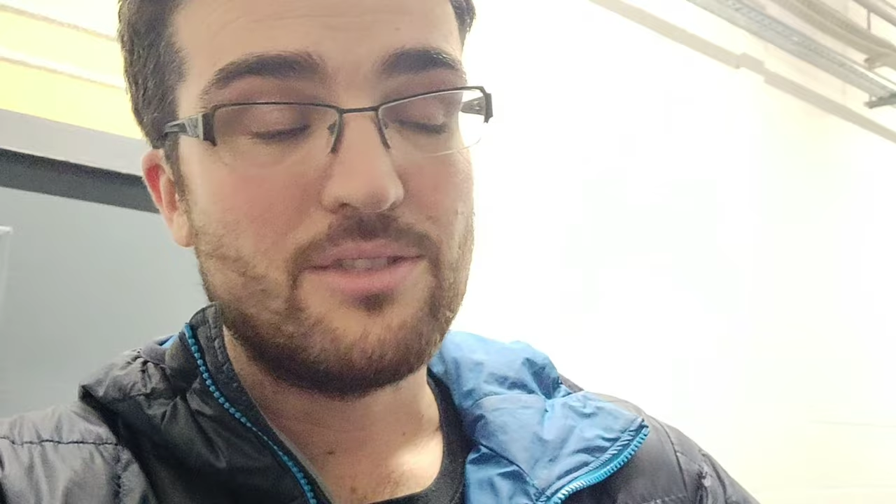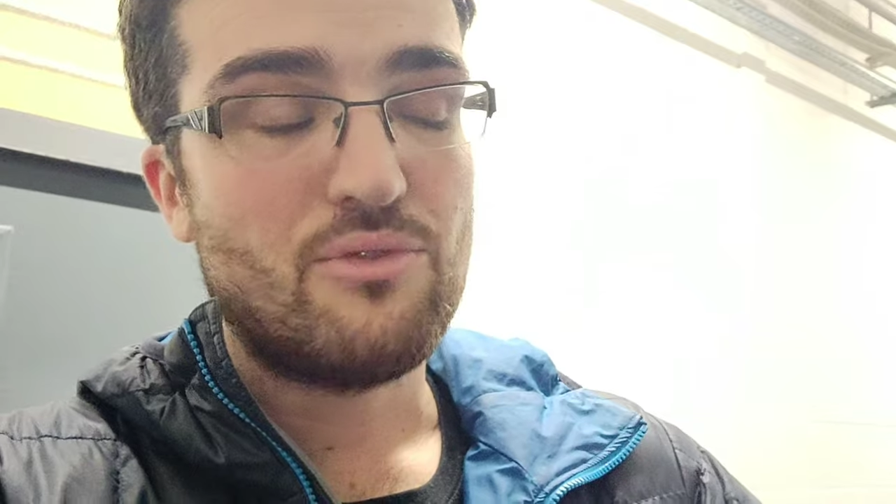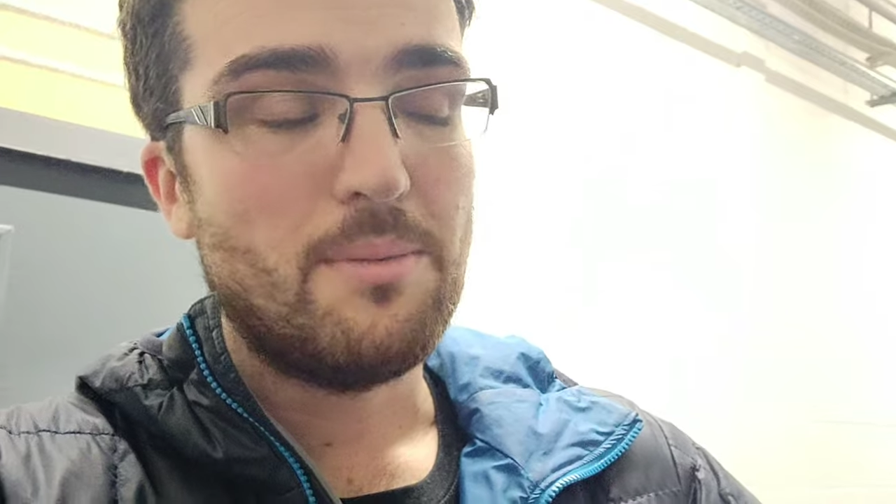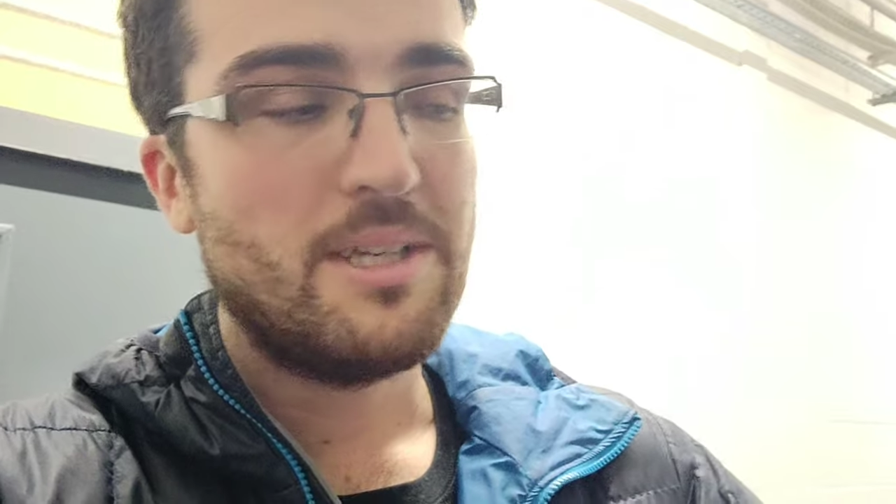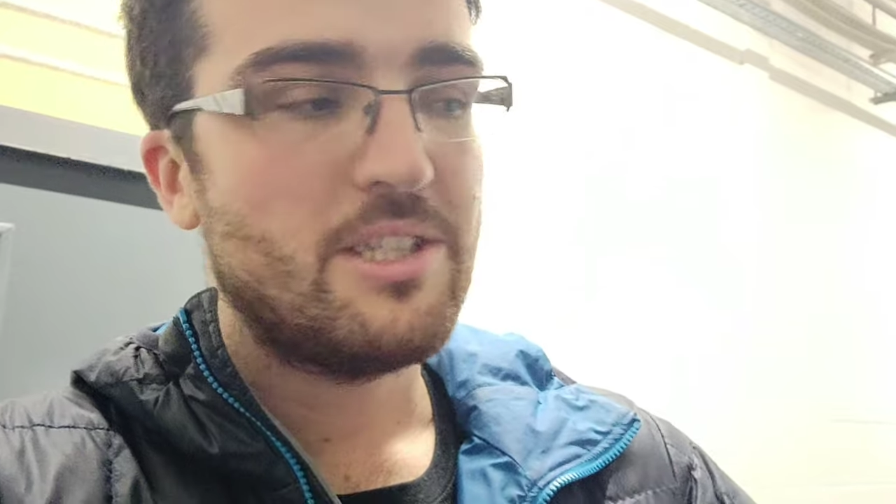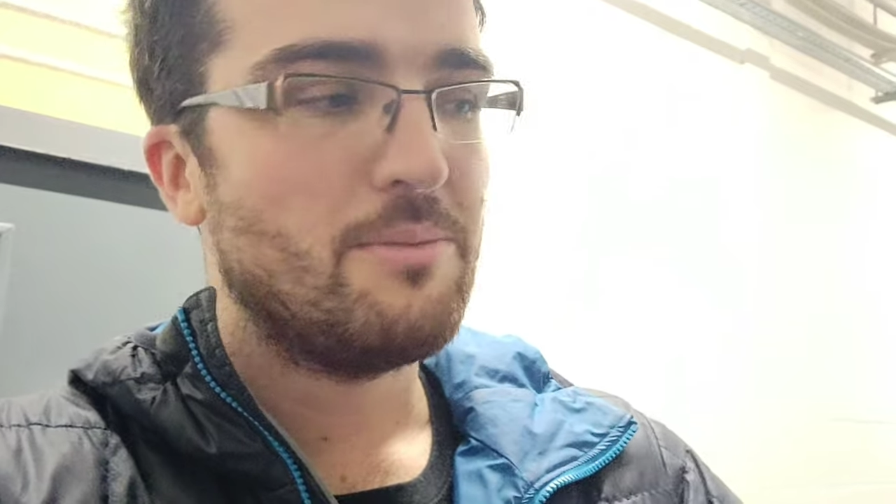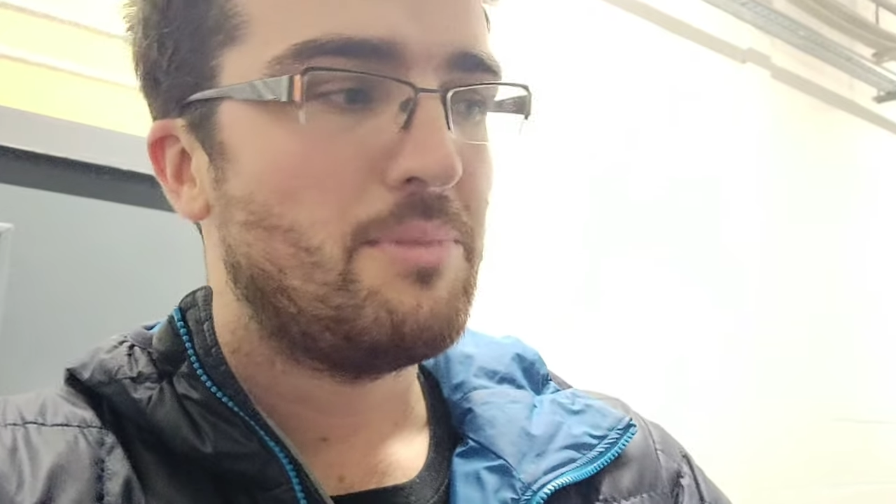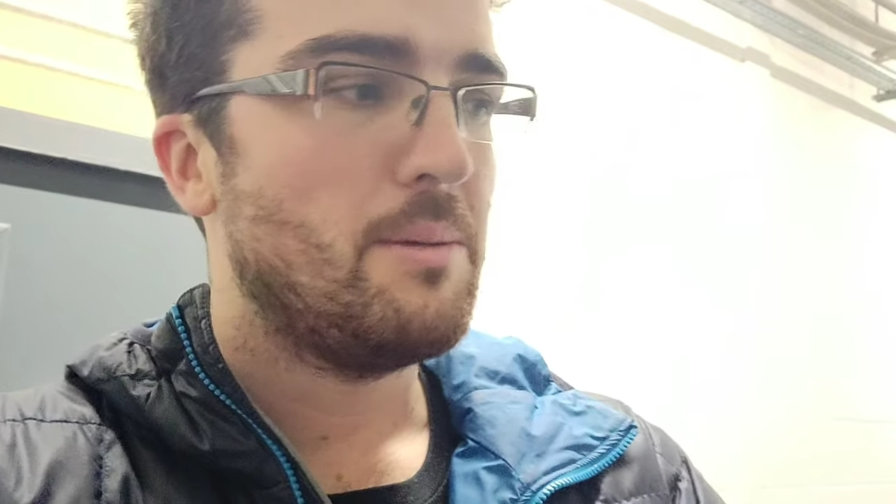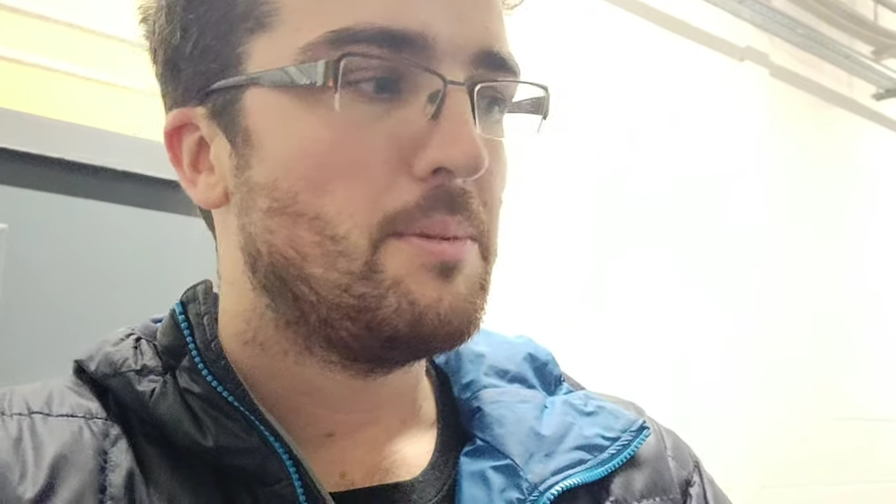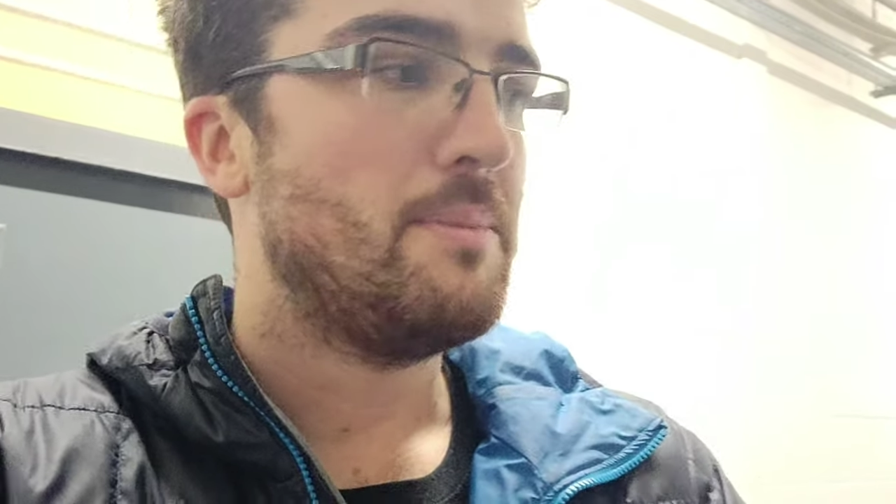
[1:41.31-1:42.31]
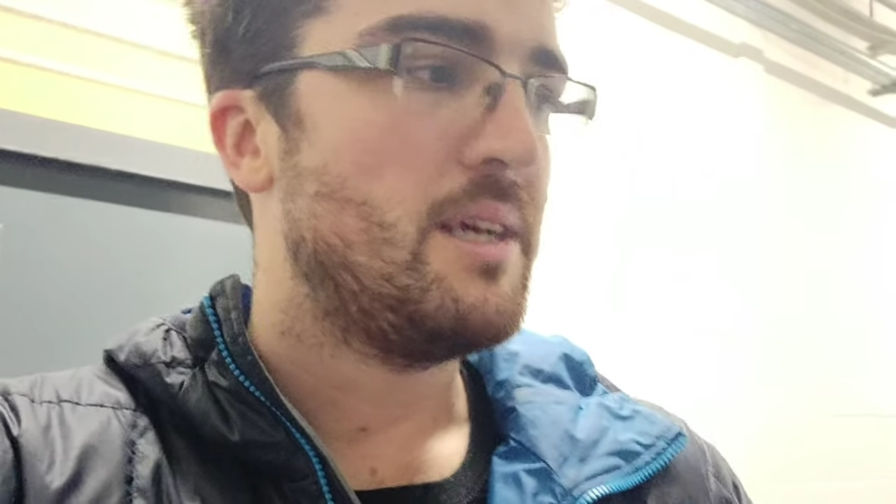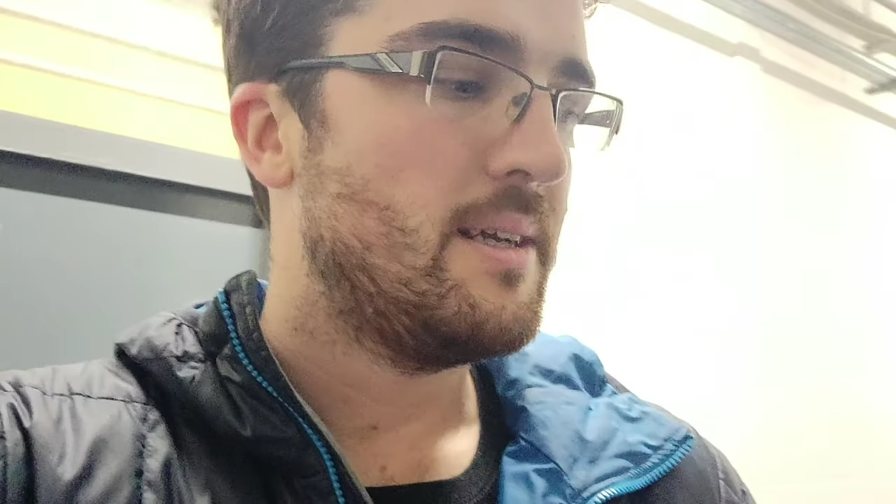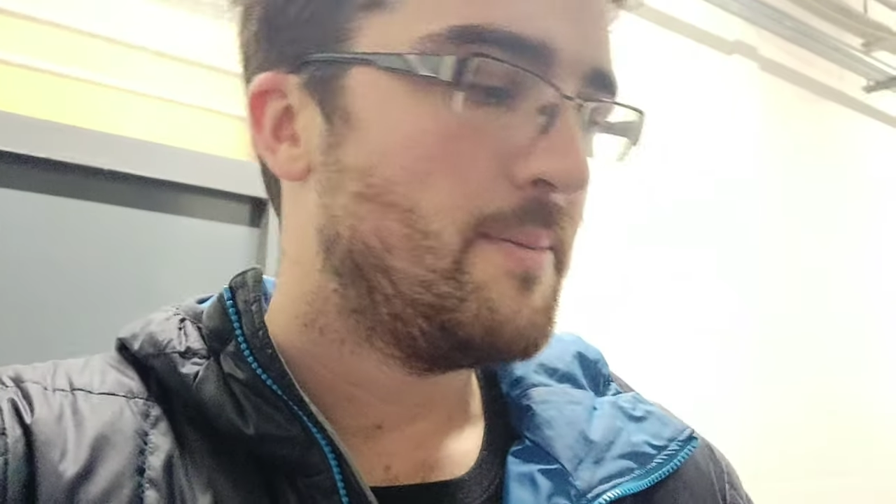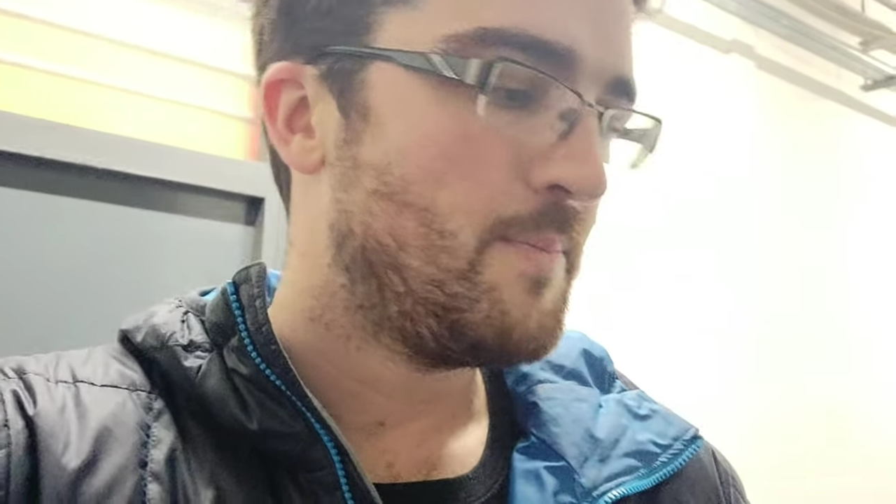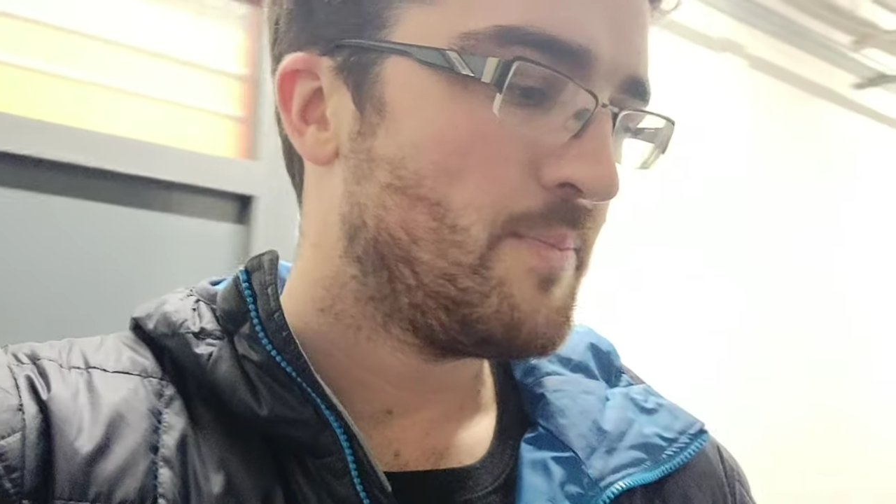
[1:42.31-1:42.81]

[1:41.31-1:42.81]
is rubbish and blah, blah, blah.